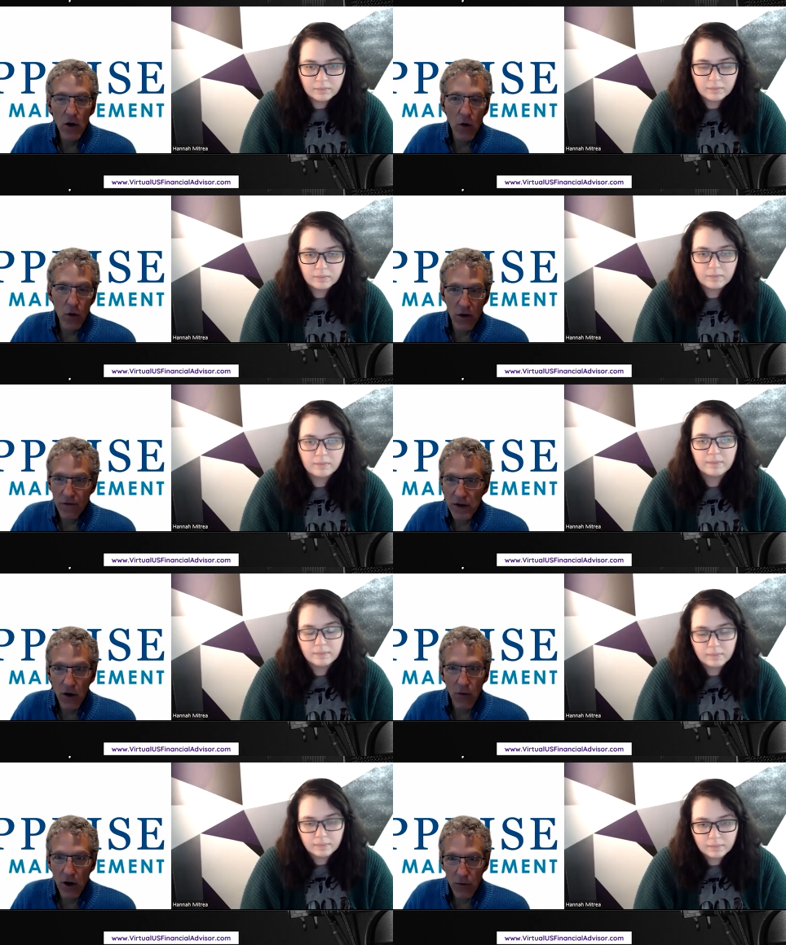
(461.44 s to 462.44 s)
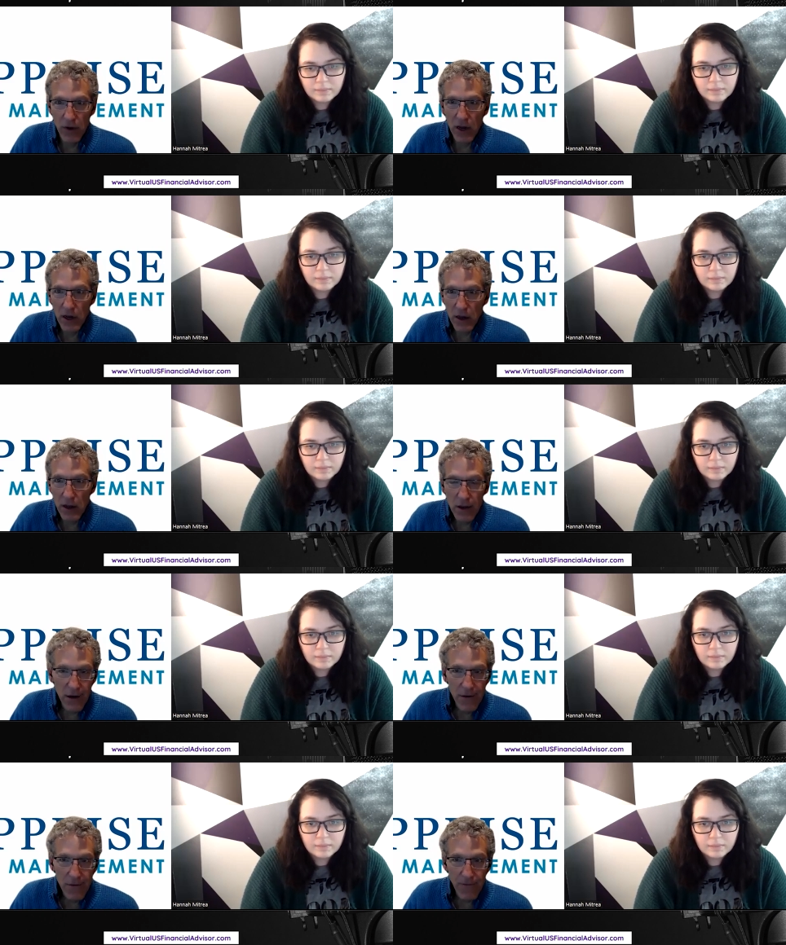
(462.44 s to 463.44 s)
Speaker 1: Or if you don't want to read,
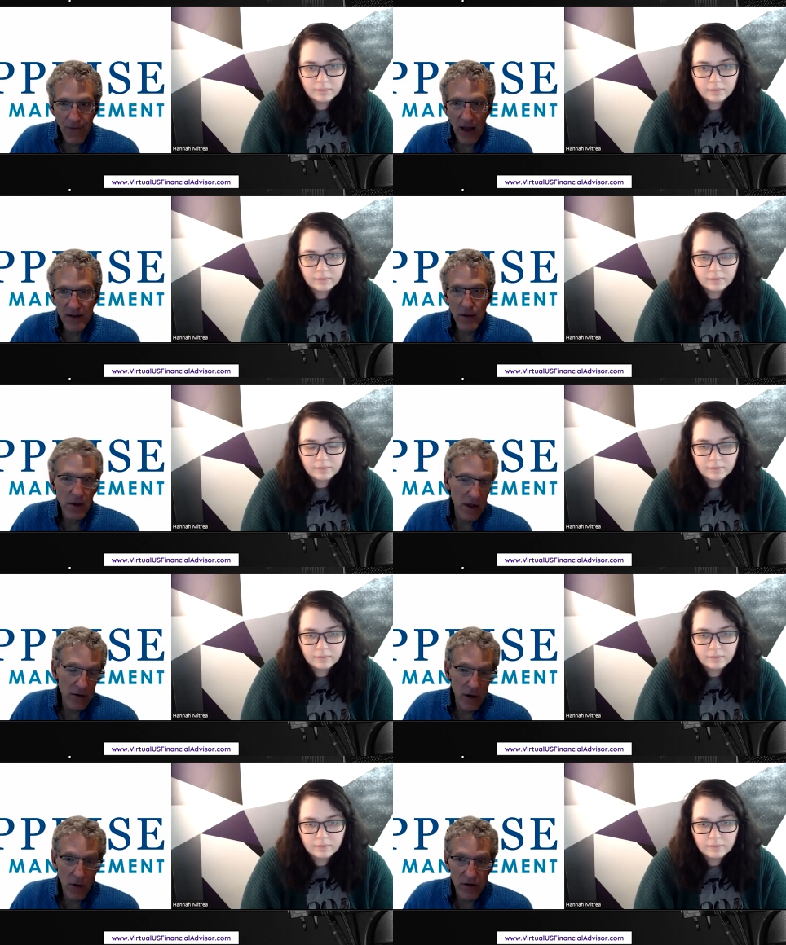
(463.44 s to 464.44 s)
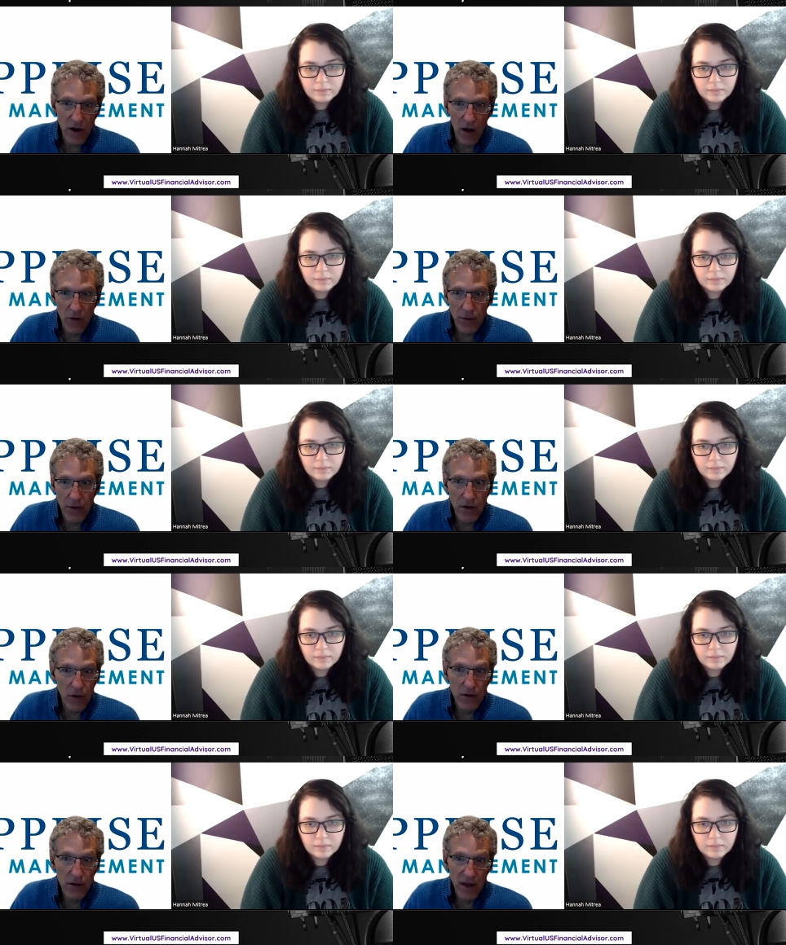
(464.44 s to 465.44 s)
find somebody that you know is knowledgeable and
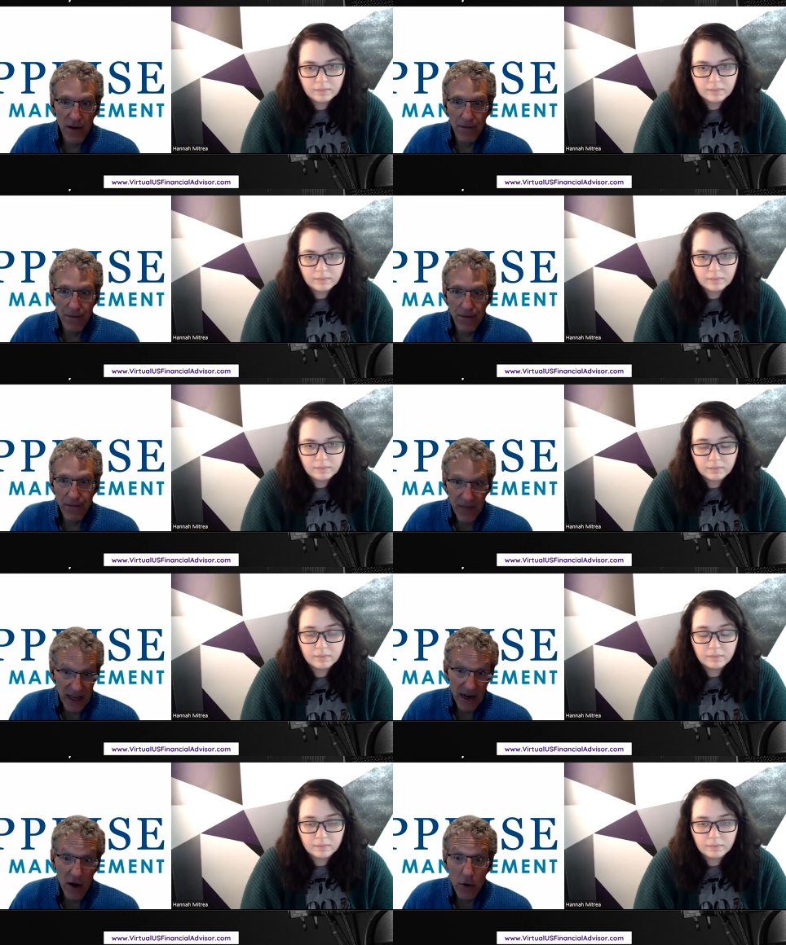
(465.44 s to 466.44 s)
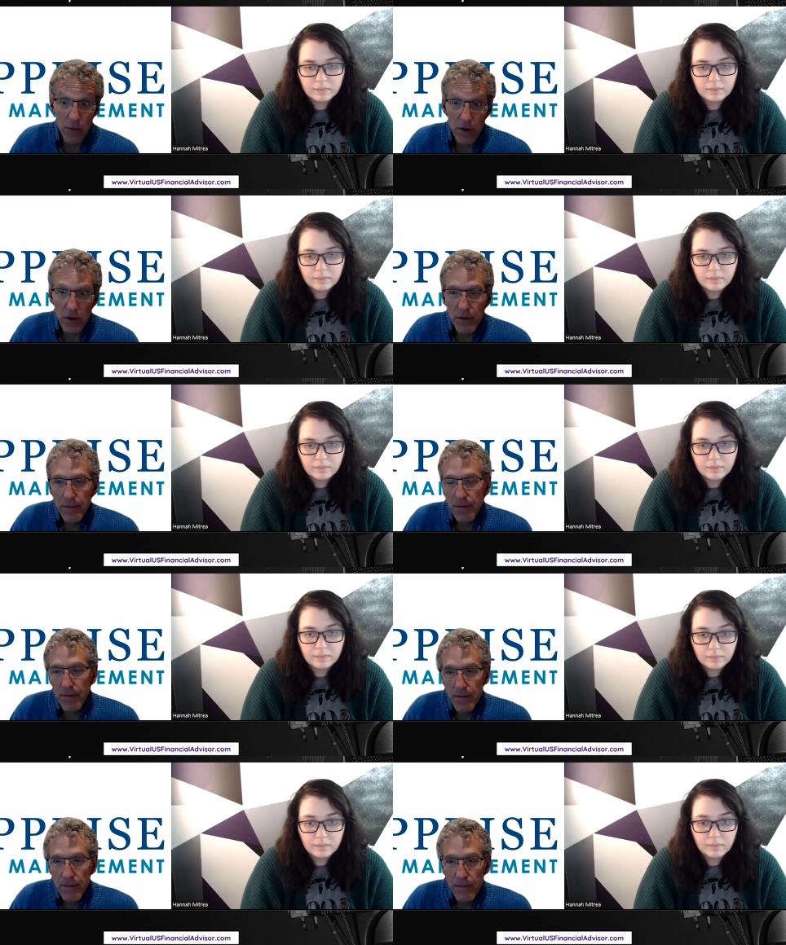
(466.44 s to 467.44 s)
talk to them. They mm-hmm. can help.
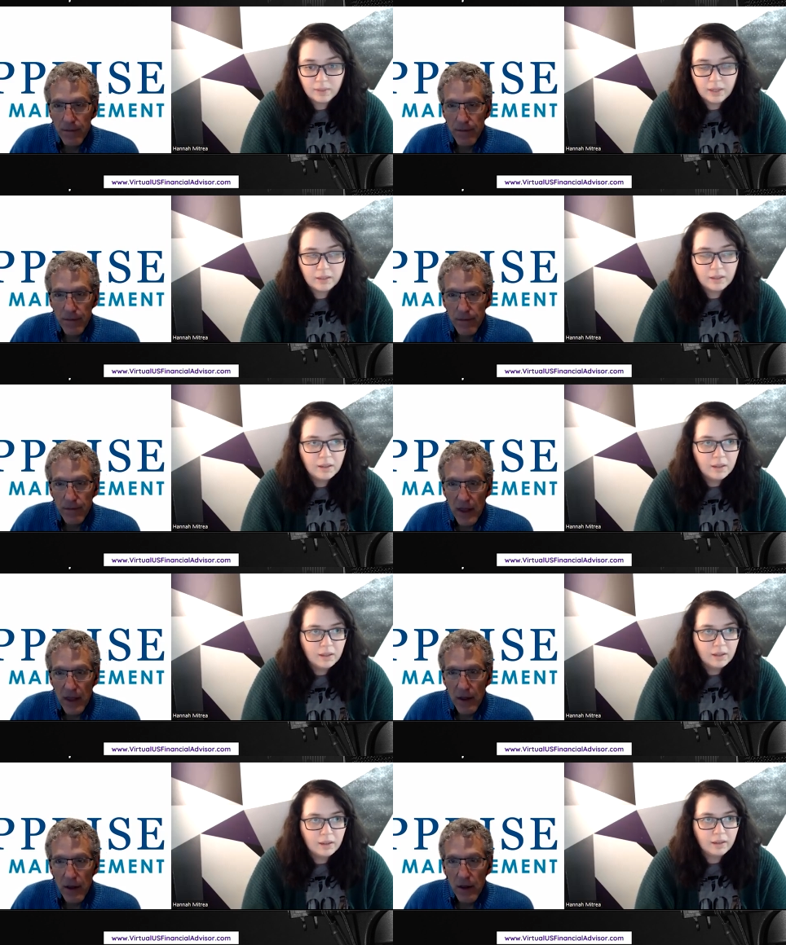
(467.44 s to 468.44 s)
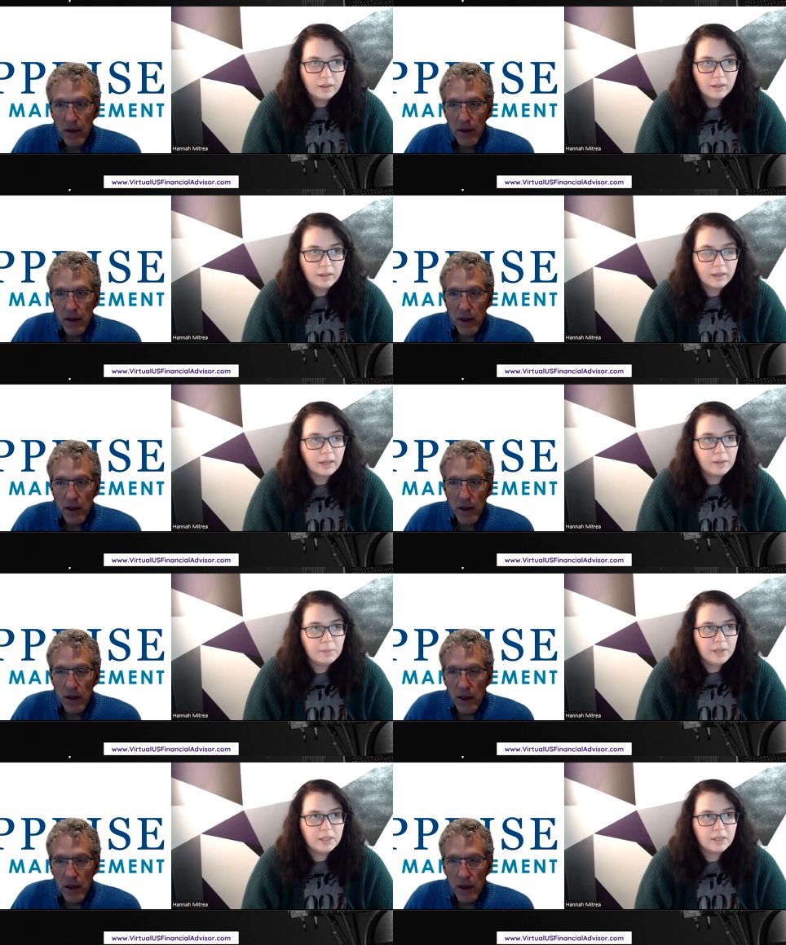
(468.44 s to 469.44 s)
Speaker 2: Yeah. And like a
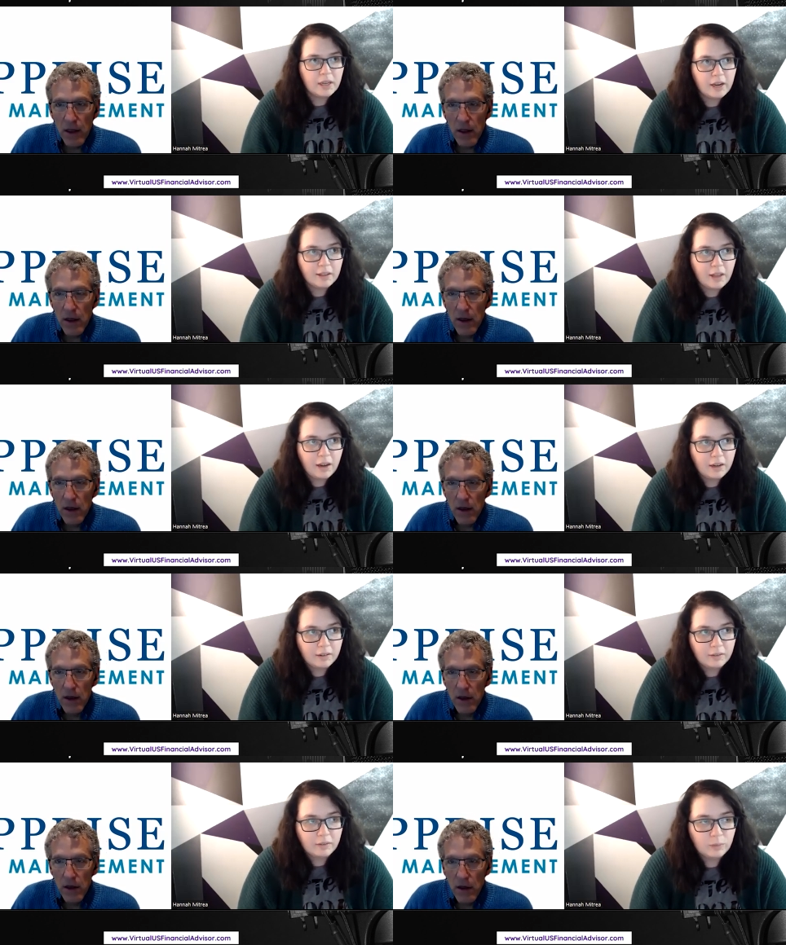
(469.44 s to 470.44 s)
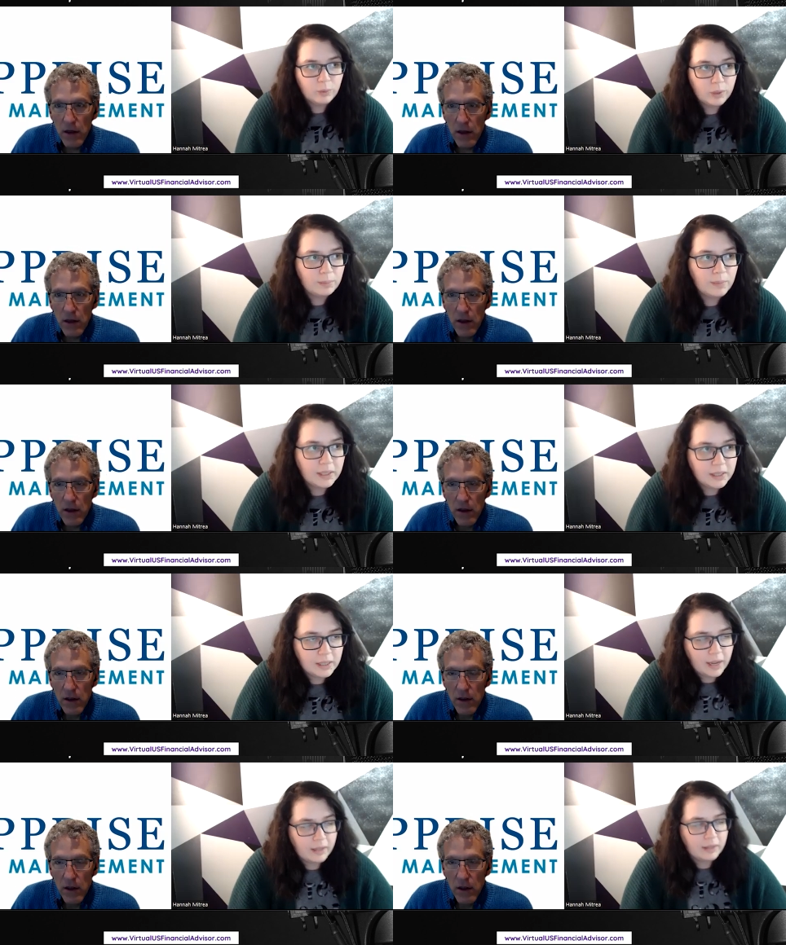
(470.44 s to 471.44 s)
couple things I kind of thought of when you mentioned
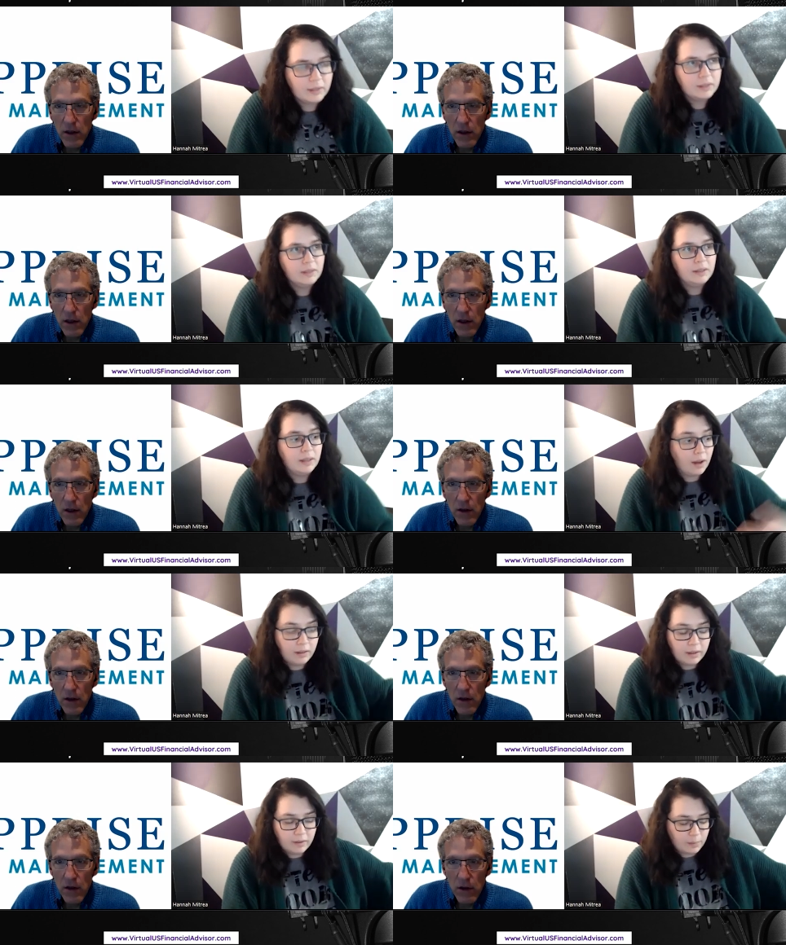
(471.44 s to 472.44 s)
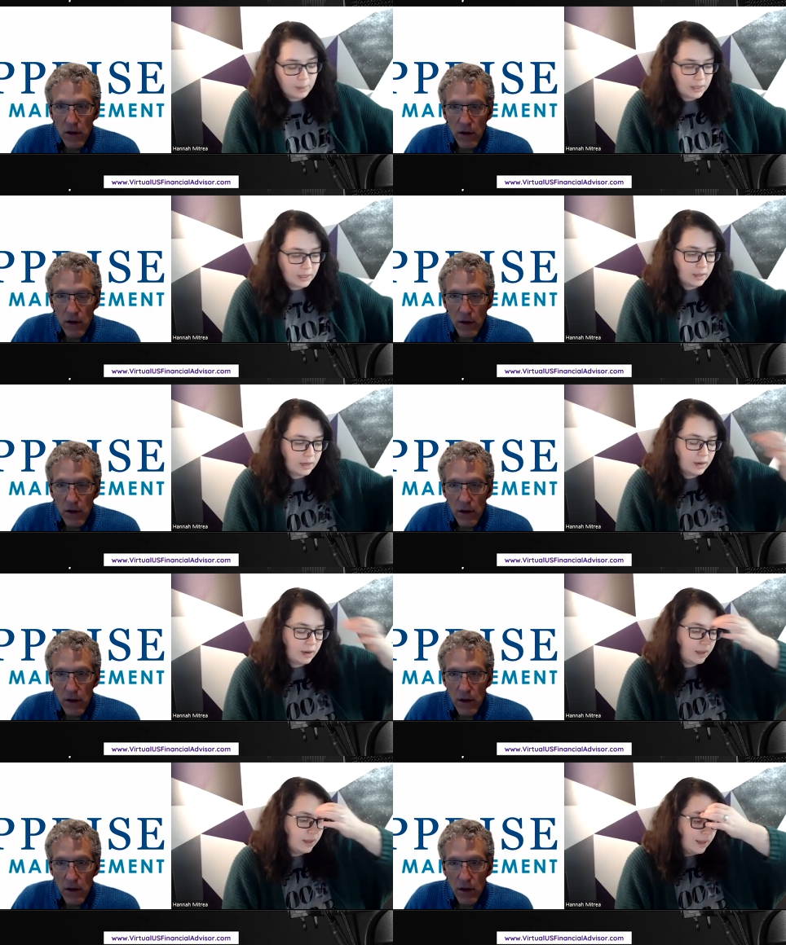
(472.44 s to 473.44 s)
how there's like all the information on the internet,